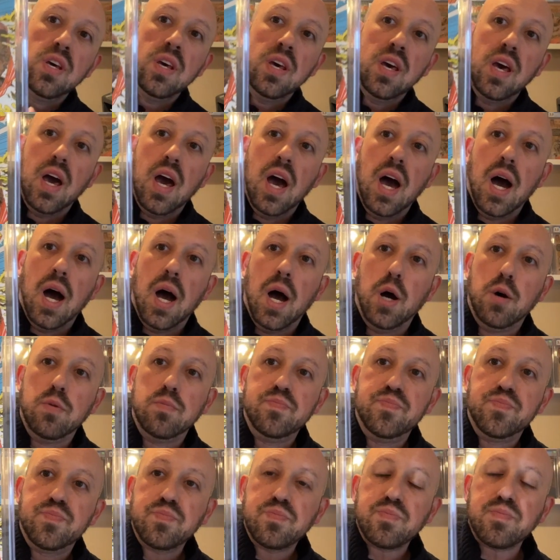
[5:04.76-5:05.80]

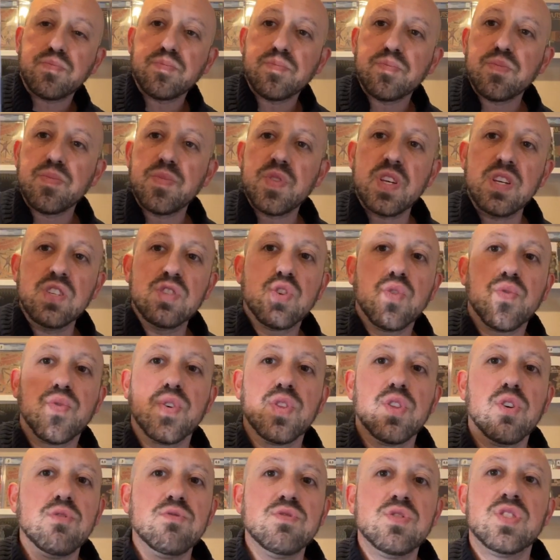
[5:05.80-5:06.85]
So for
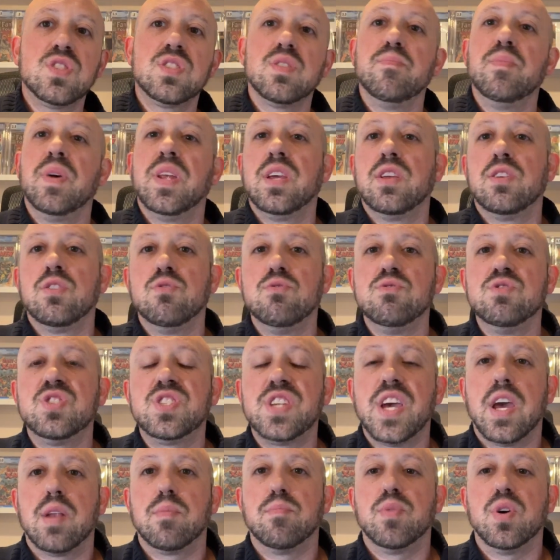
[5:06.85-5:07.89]
those submitting
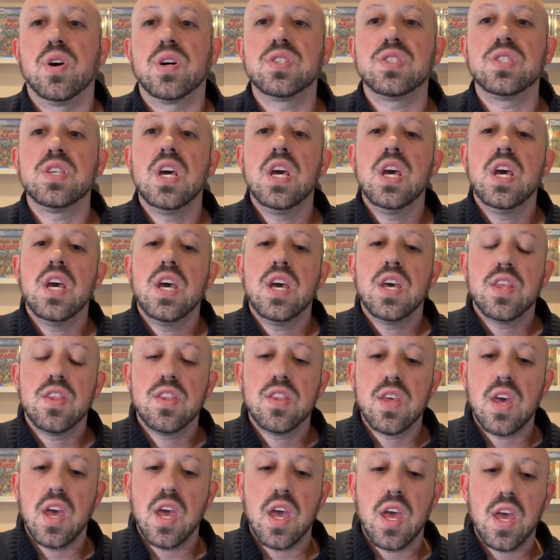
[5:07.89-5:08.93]
newsstand books,
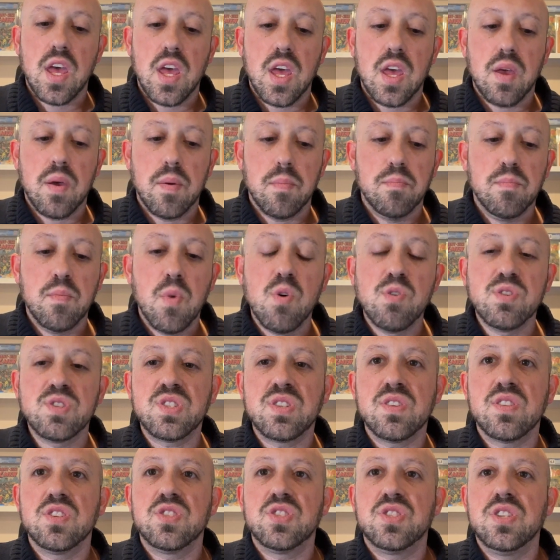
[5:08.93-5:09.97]

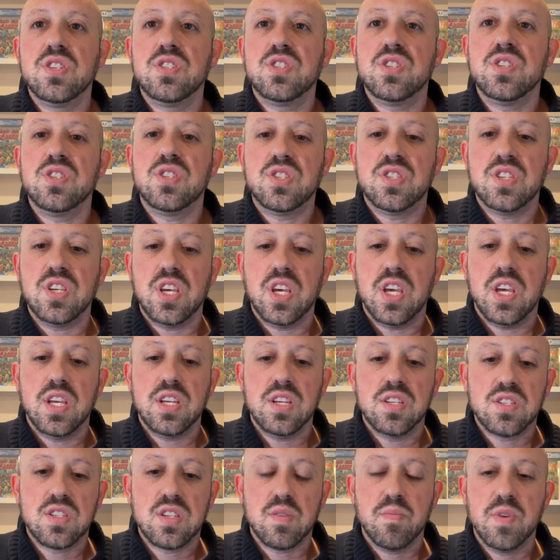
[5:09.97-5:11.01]
most of the
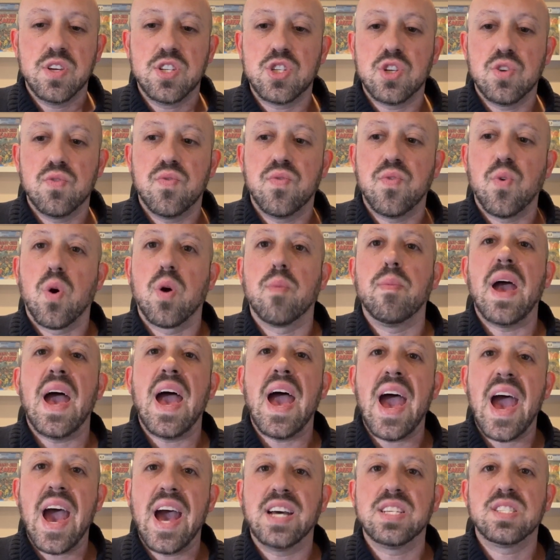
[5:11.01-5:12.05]
CGC submission form
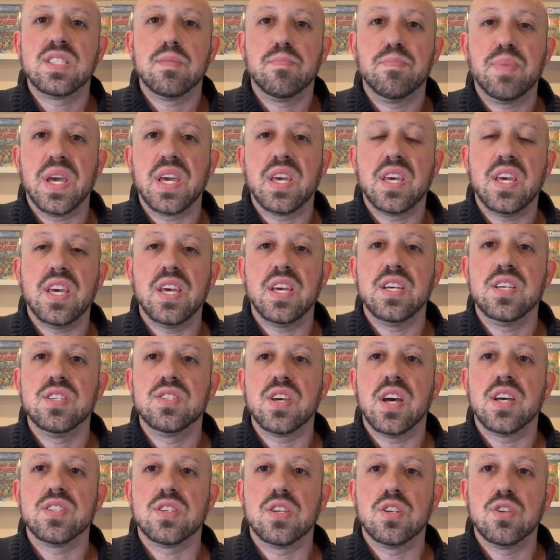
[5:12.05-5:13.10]
has the big keys
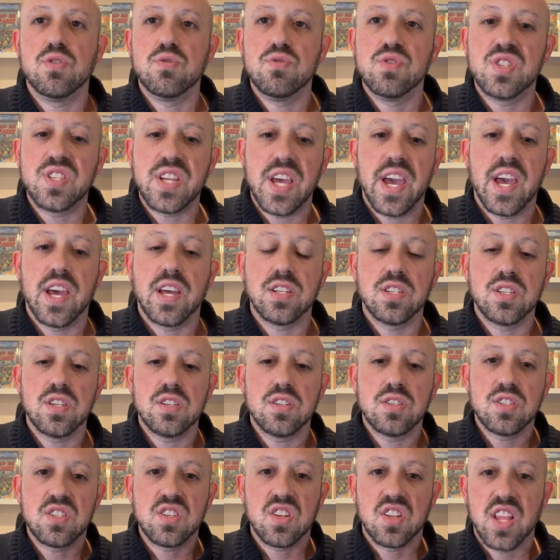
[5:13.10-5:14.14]
as a newsstand
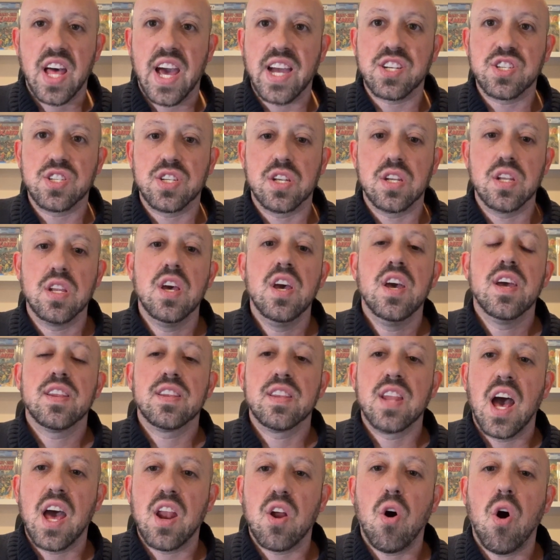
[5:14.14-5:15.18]
selection.
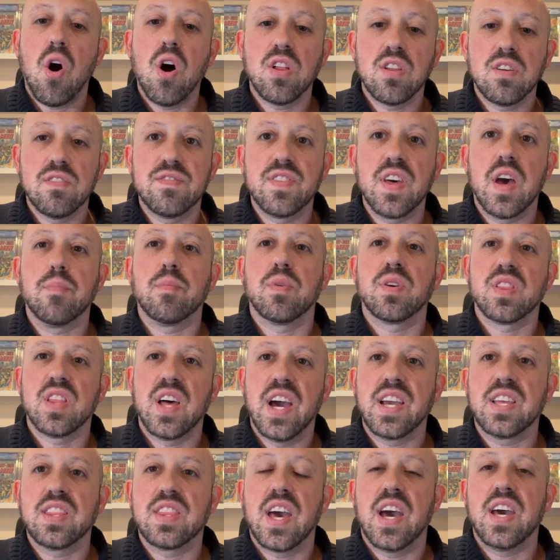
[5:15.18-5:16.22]
Not all of them are
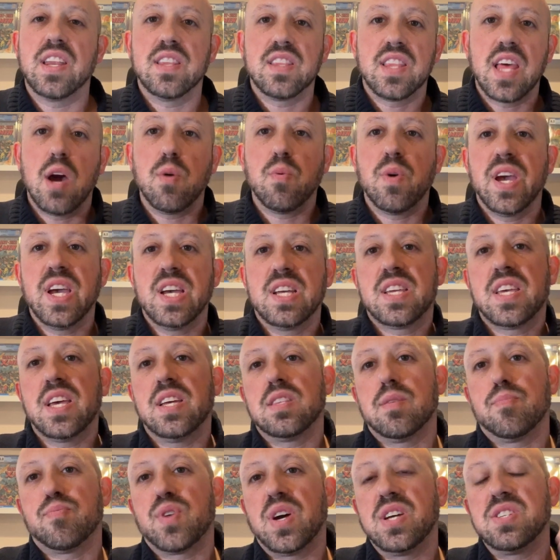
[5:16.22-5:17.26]
like that. That way
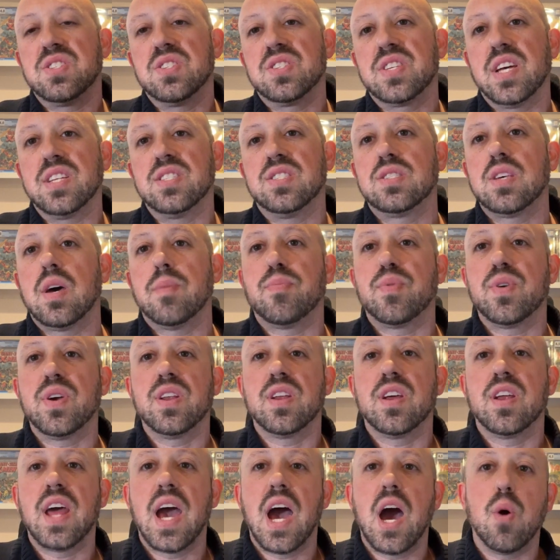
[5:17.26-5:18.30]
the prices get
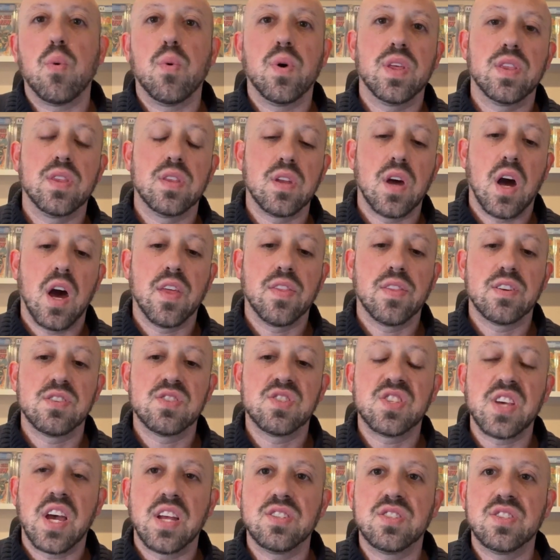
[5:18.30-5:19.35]
separated out when on their
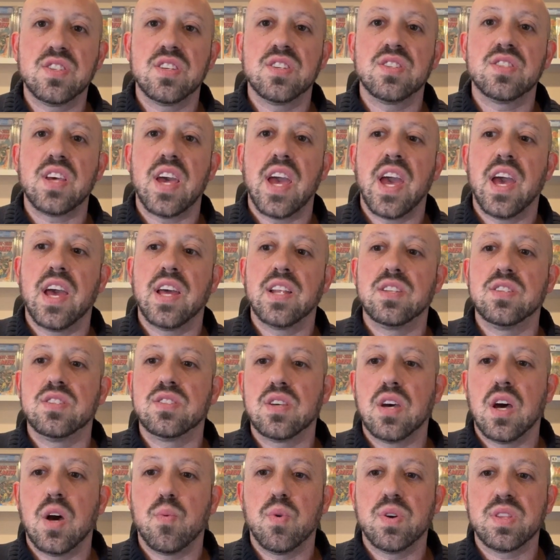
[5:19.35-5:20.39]
census
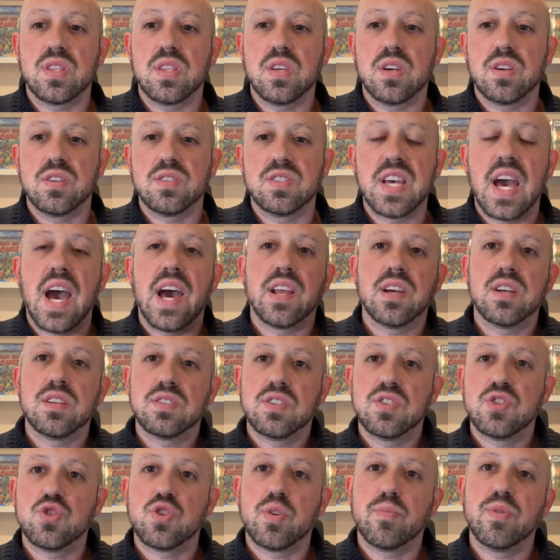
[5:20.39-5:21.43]
and what their data
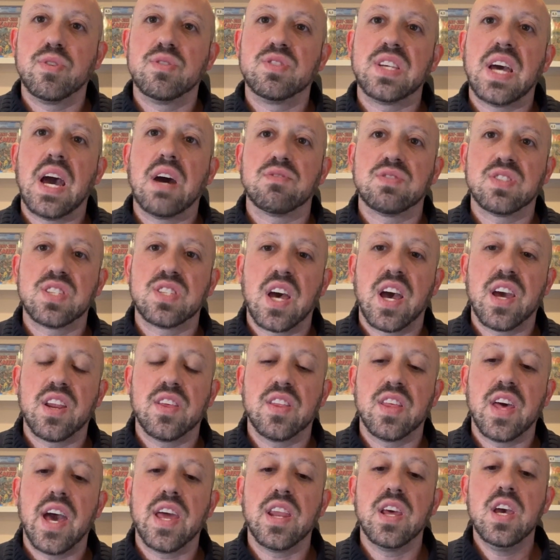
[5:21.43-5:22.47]
distributes outside of
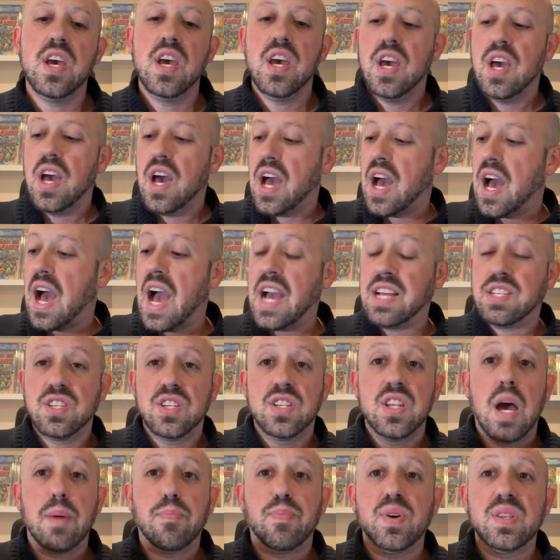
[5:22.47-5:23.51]
that. I did
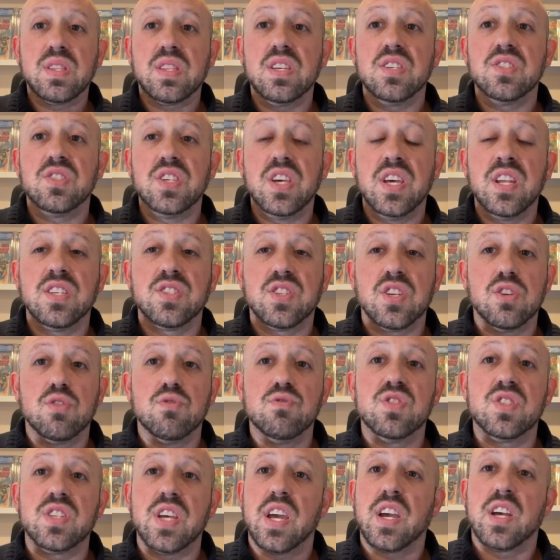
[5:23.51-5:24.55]
not put this in as a
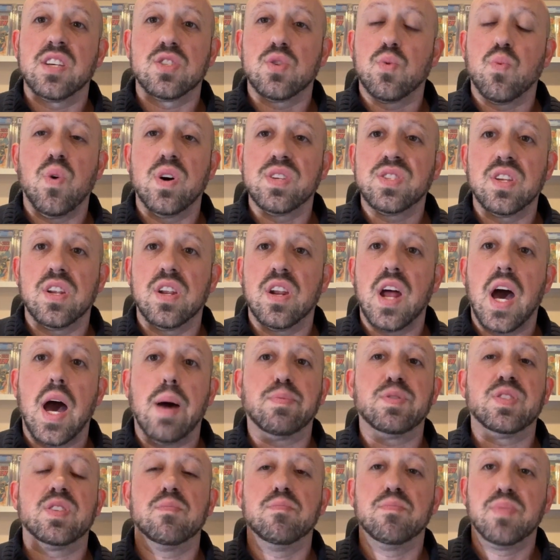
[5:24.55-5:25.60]
newsstand because it wasn't an
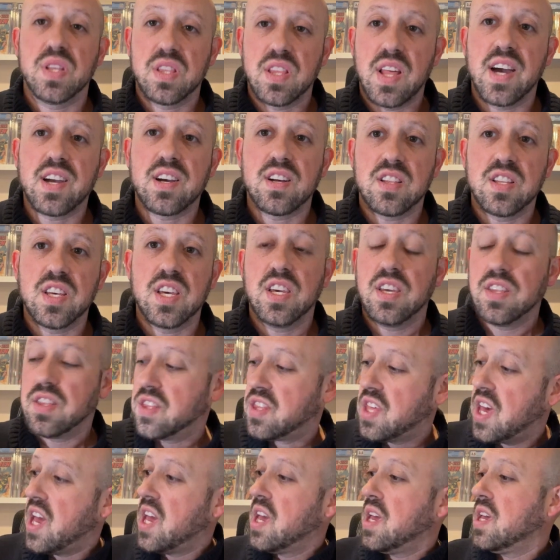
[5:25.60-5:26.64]
option, but luckily
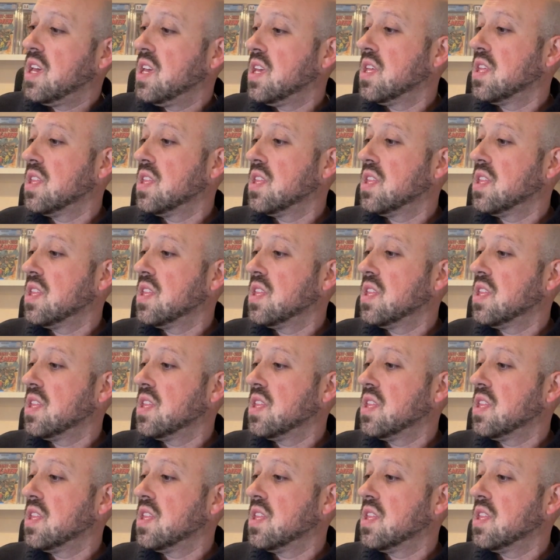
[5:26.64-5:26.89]
they